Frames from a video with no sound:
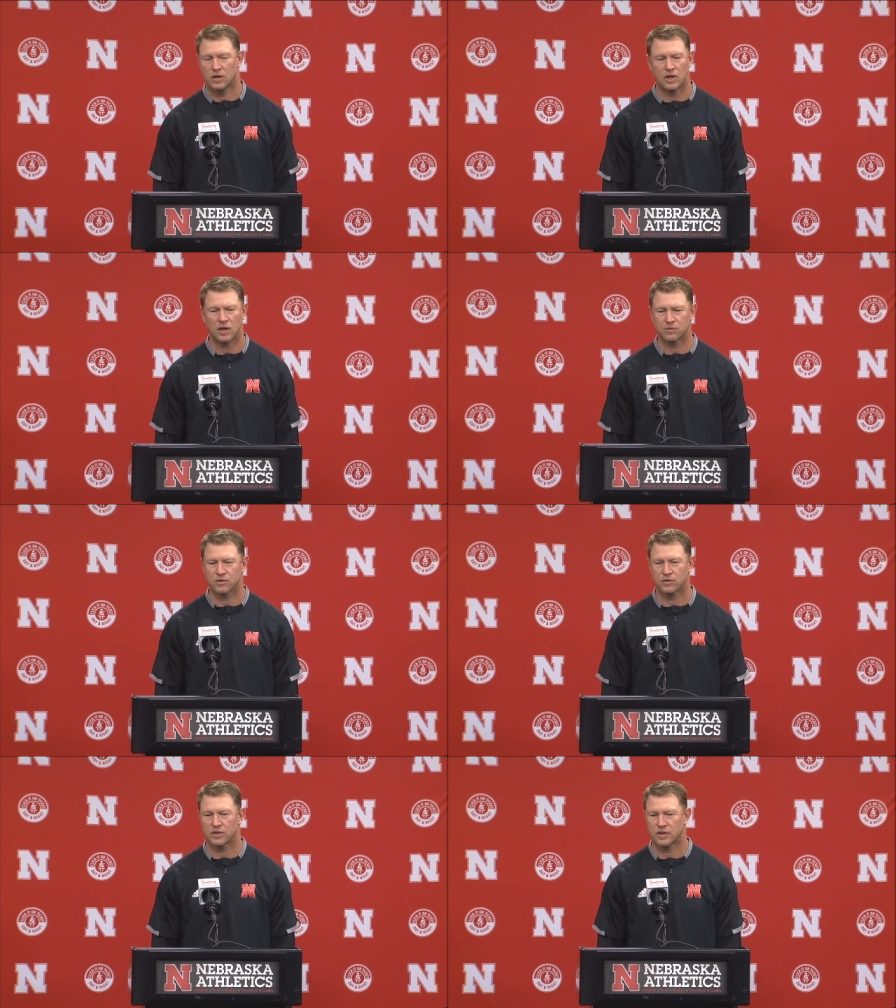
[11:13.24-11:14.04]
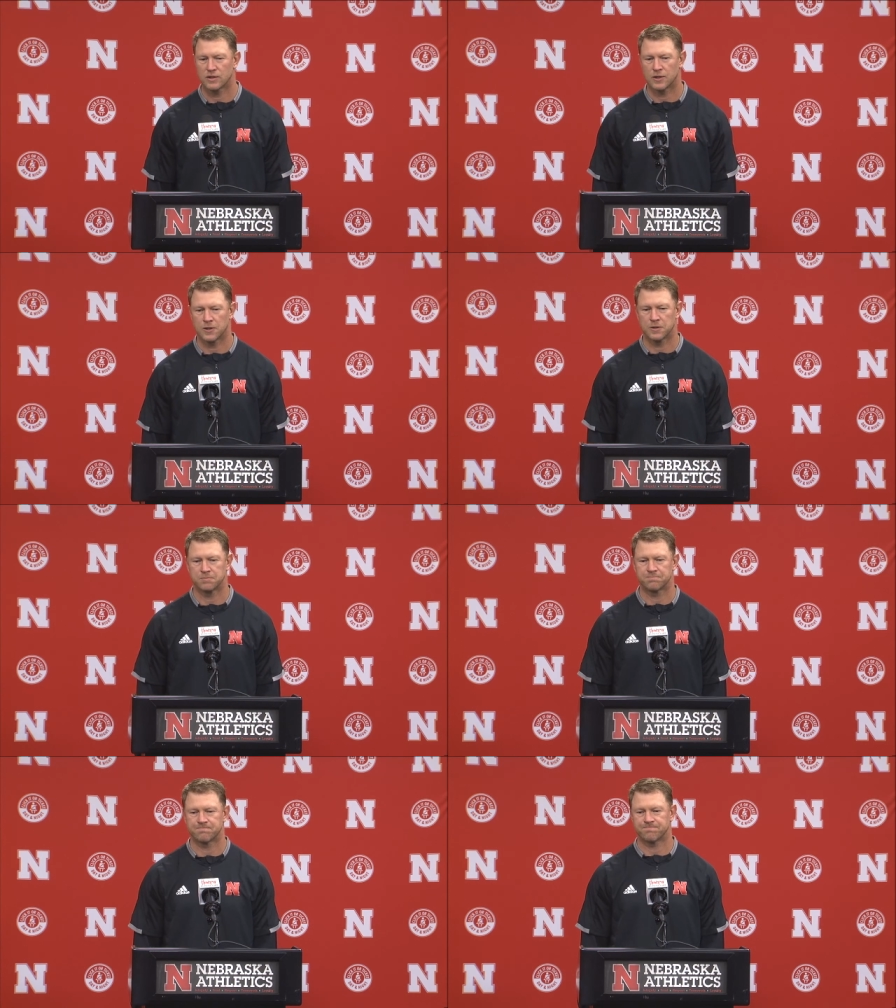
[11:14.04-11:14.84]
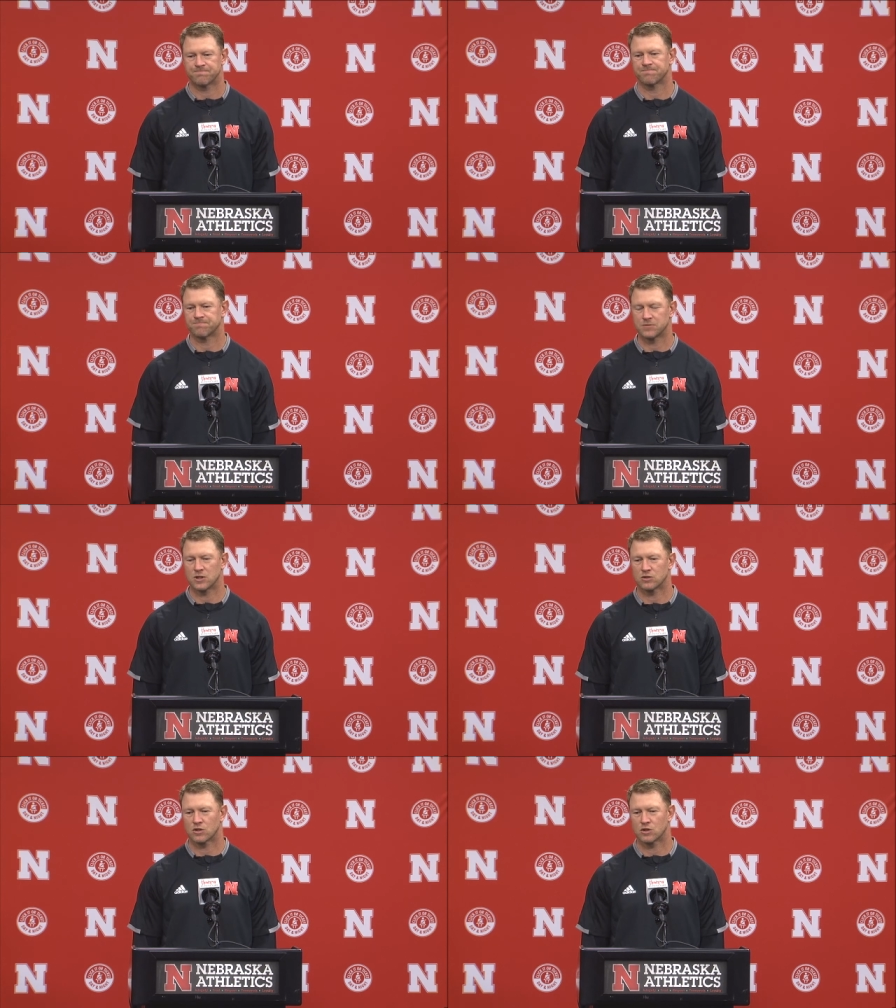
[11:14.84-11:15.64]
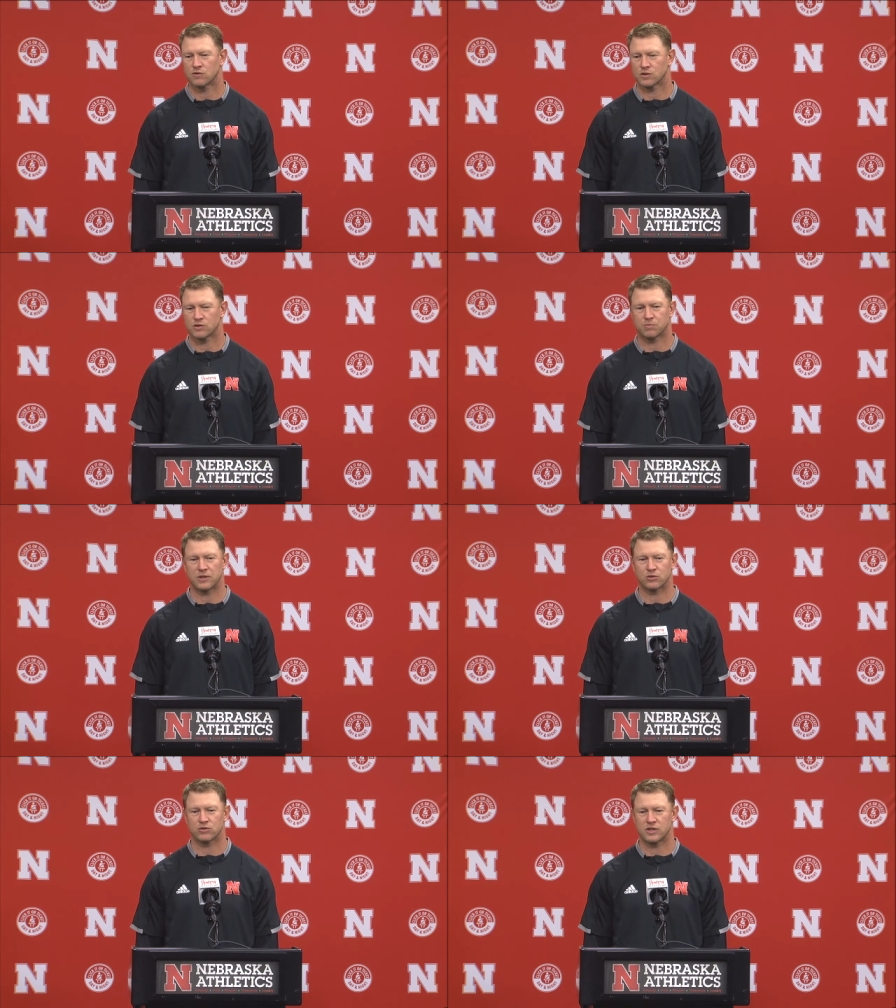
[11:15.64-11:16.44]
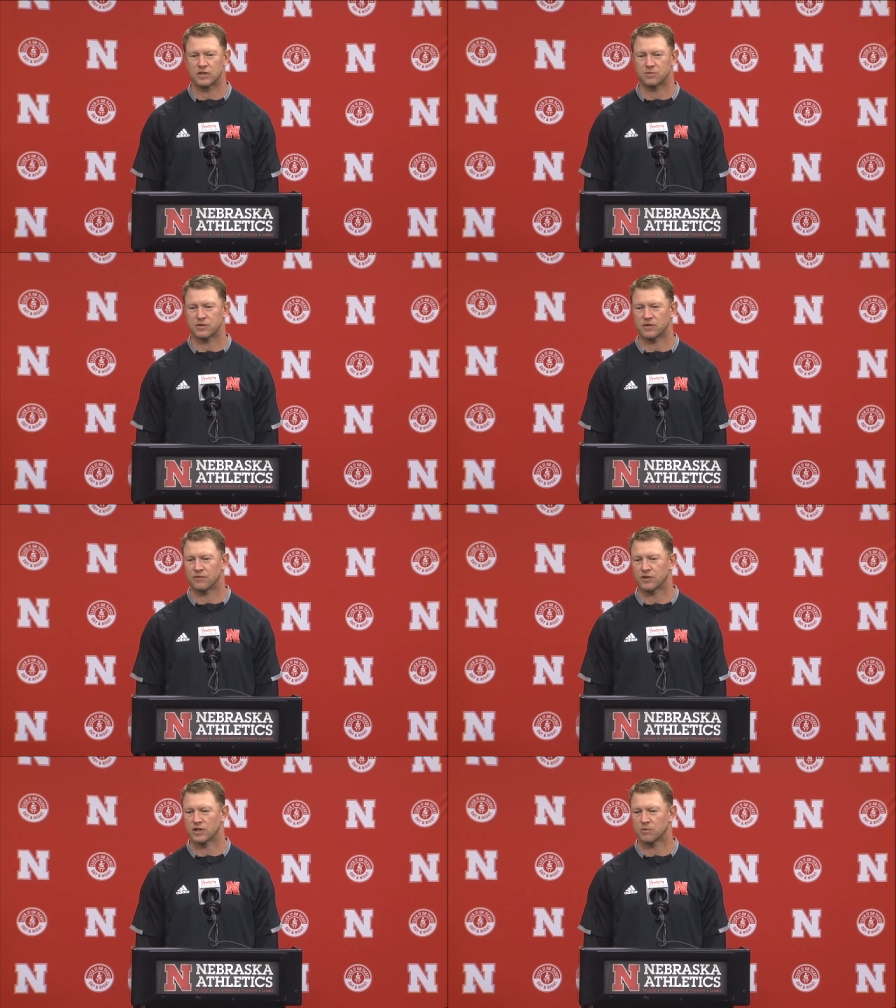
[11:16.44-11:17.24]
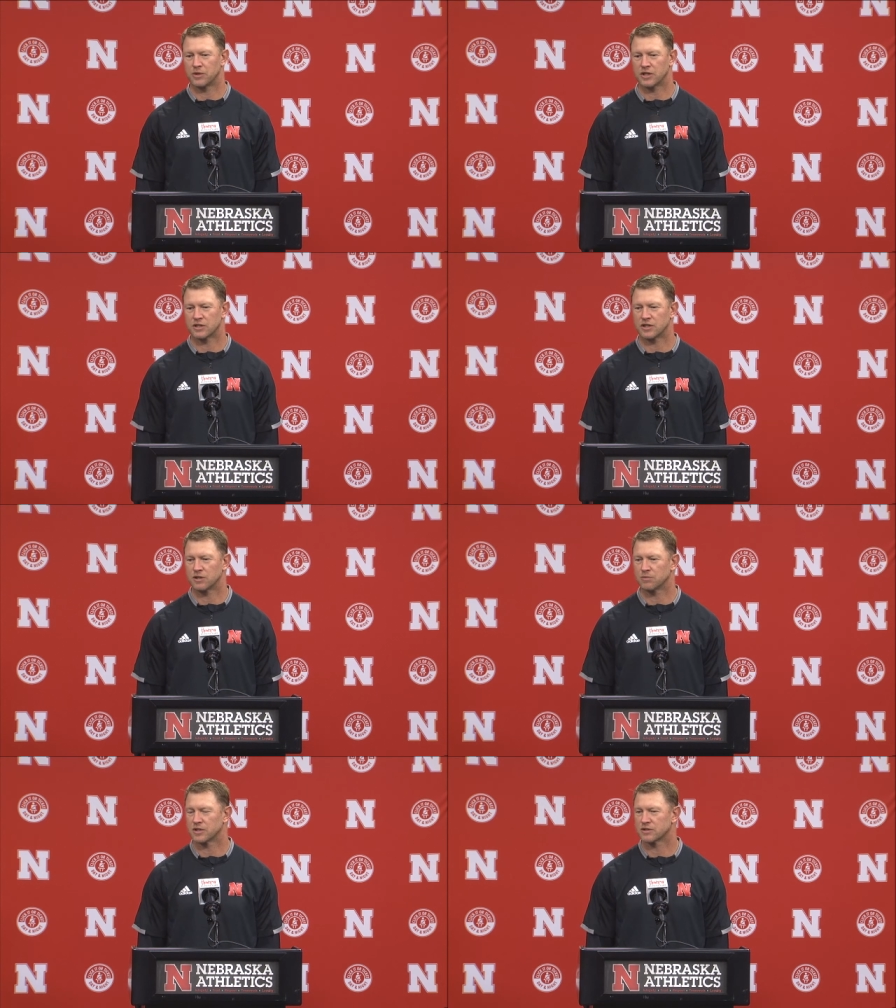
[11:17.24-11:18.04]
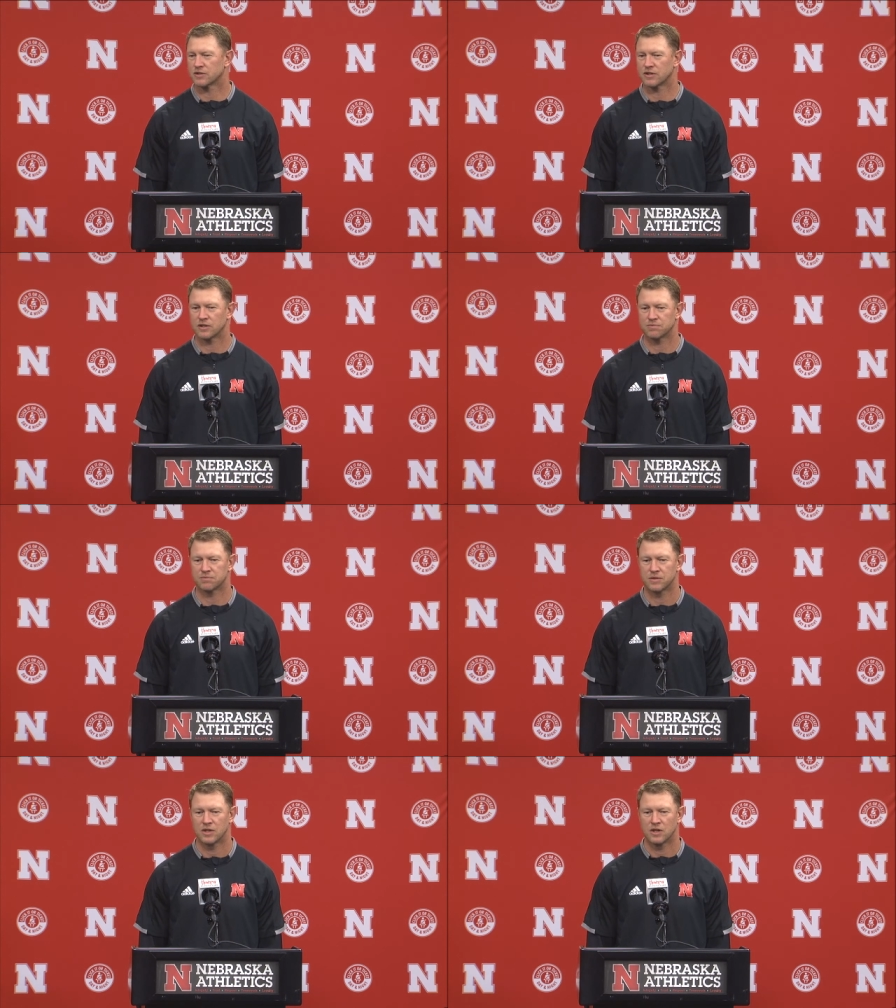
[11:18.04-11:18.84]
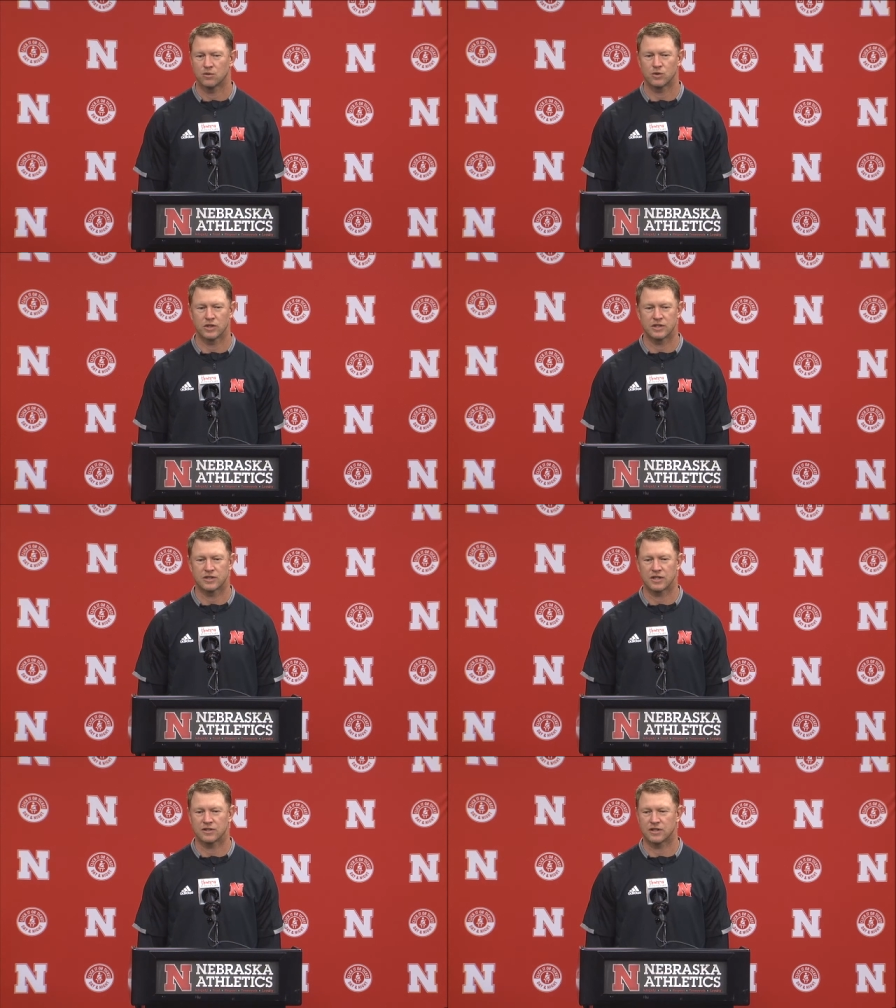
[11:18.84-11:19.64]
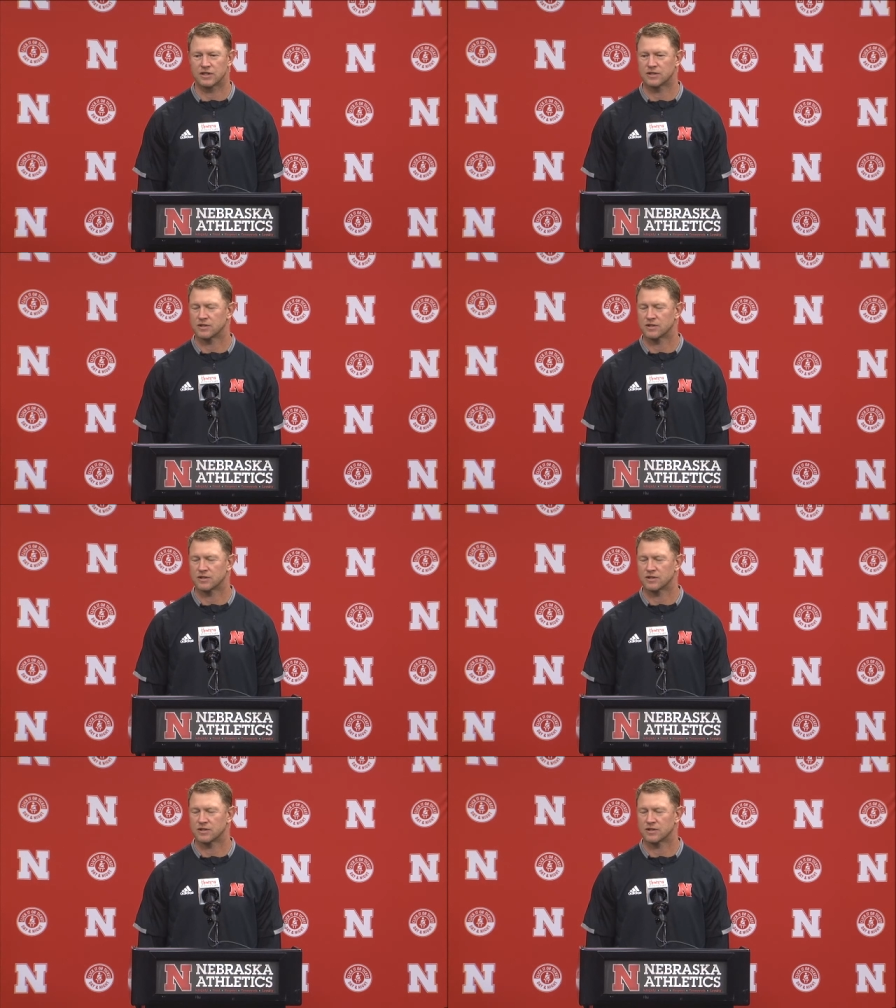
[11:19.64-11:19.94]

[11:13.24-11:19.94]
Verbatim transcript: Absolutely. Um, you know, turnovers and special teams. If you're going to beat a team that's uh, really talented.